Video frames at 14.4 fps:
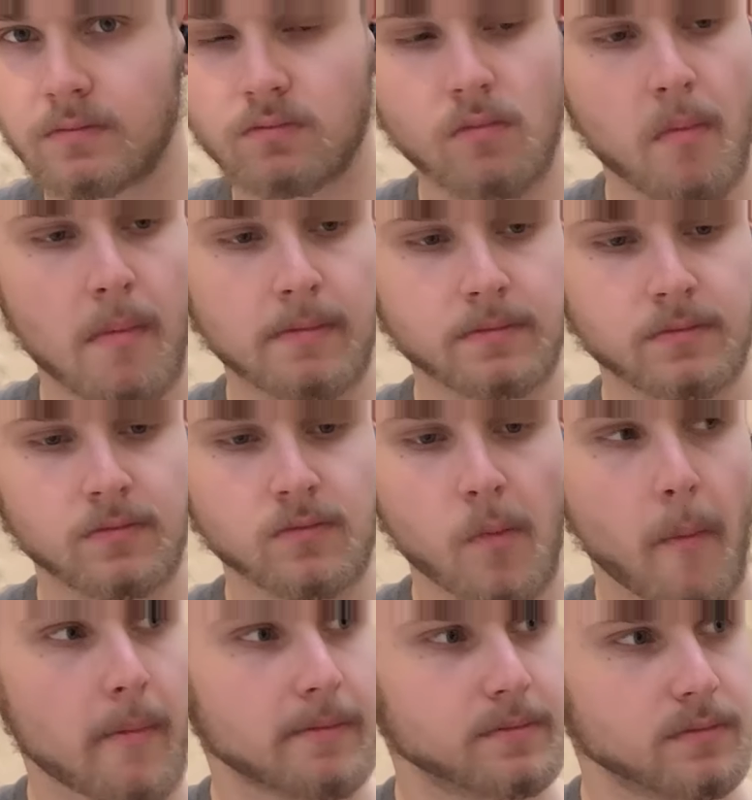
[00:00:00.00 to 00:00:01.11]
That wasn't bad at
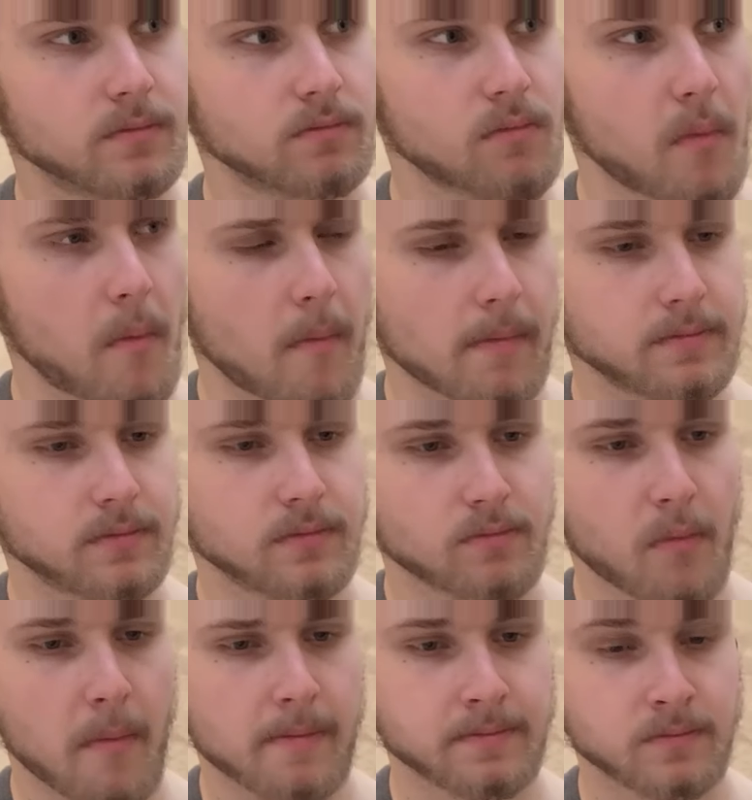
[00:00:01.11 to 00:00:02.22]
all. It was quite good
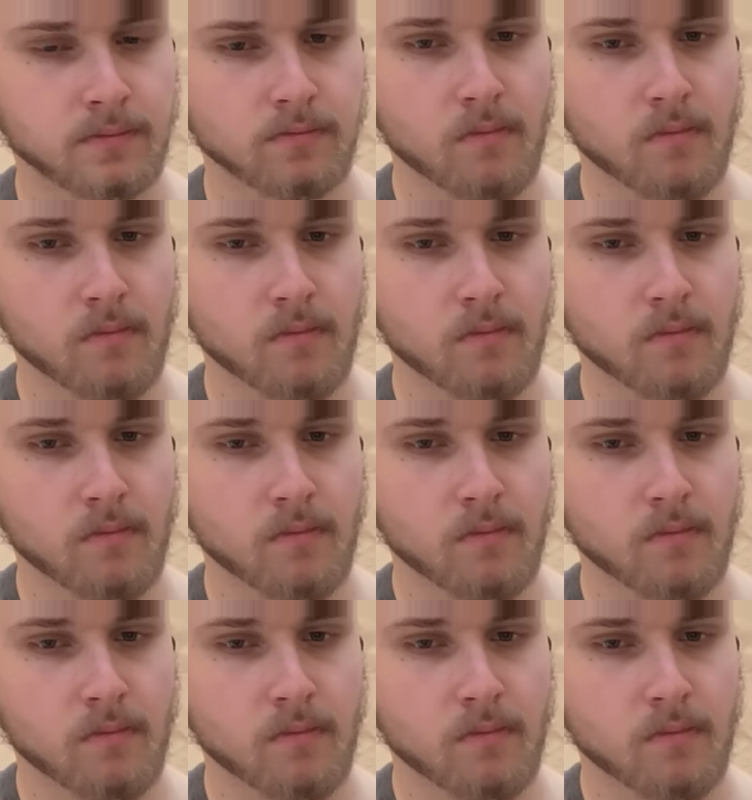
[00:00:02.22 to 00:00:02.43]
actually.